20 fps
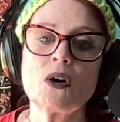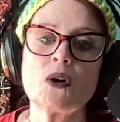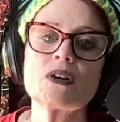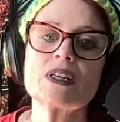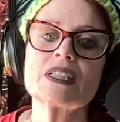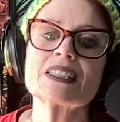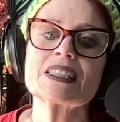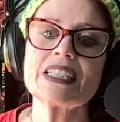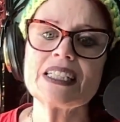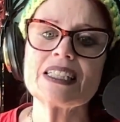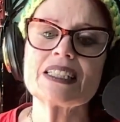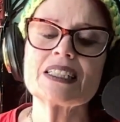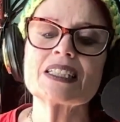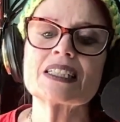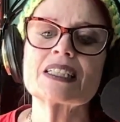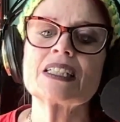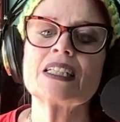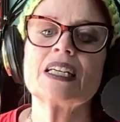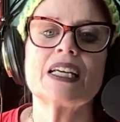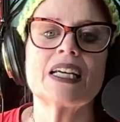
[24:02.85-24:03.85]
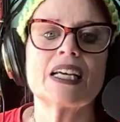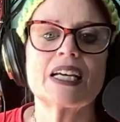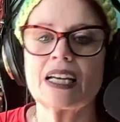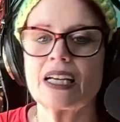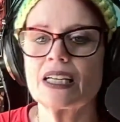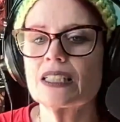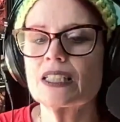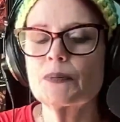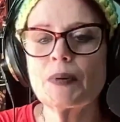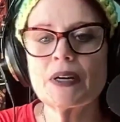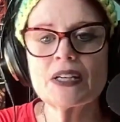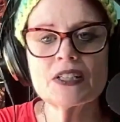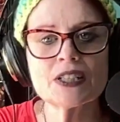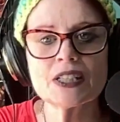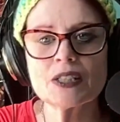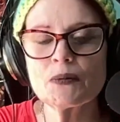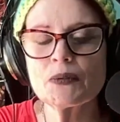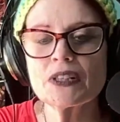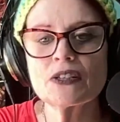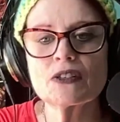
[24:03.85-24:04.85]
Or at least,
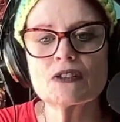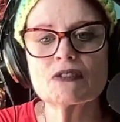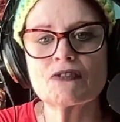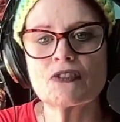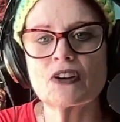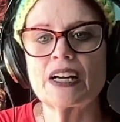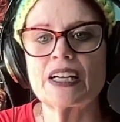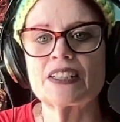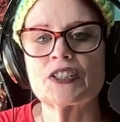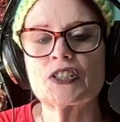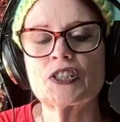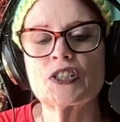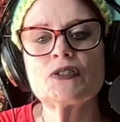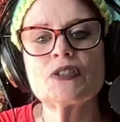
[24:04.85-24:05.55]
especially with your friends,